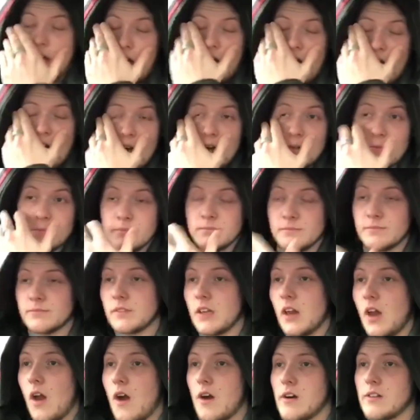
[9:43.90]
Um,
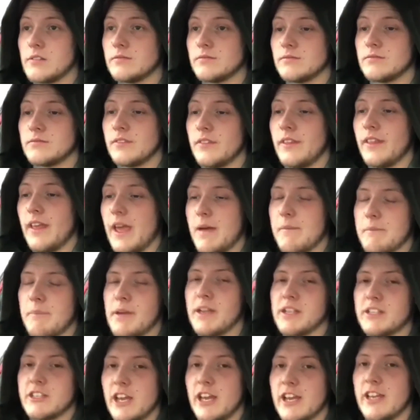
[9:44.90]
the M
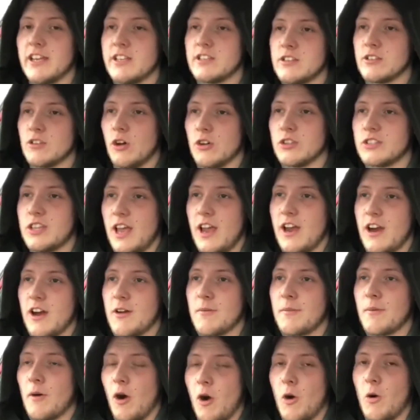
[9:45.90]
P G's not
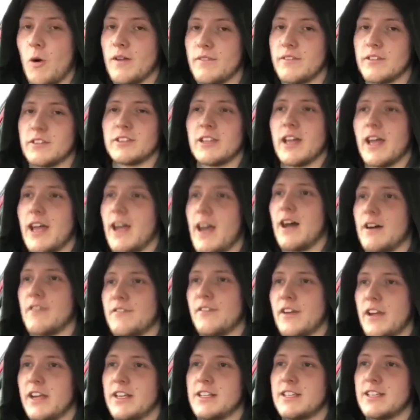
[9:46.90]
terrible if you stay out of
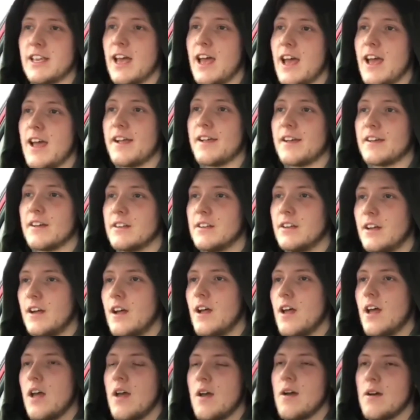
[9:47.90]
V TEC,
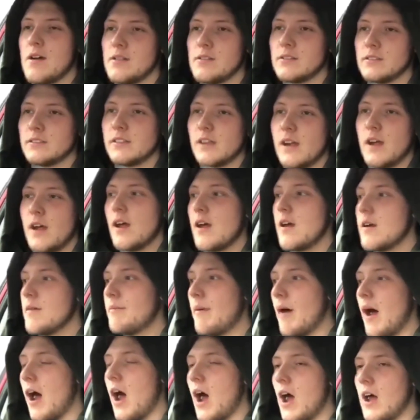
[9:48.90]

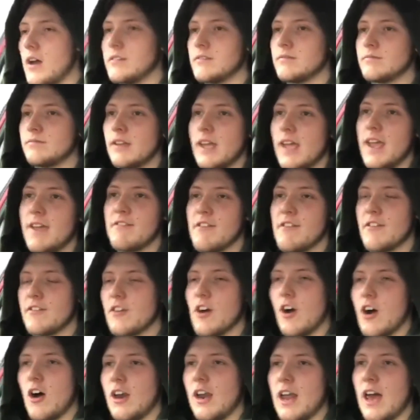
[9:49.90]
but if you've
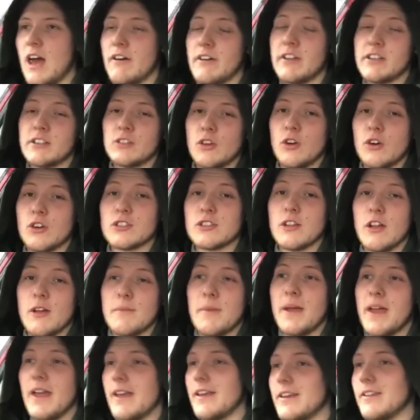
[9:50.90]
got a loud exhaust like
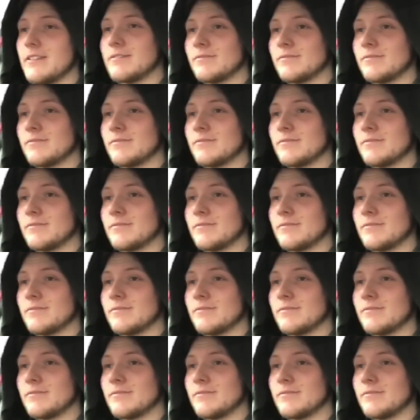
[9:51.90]
me,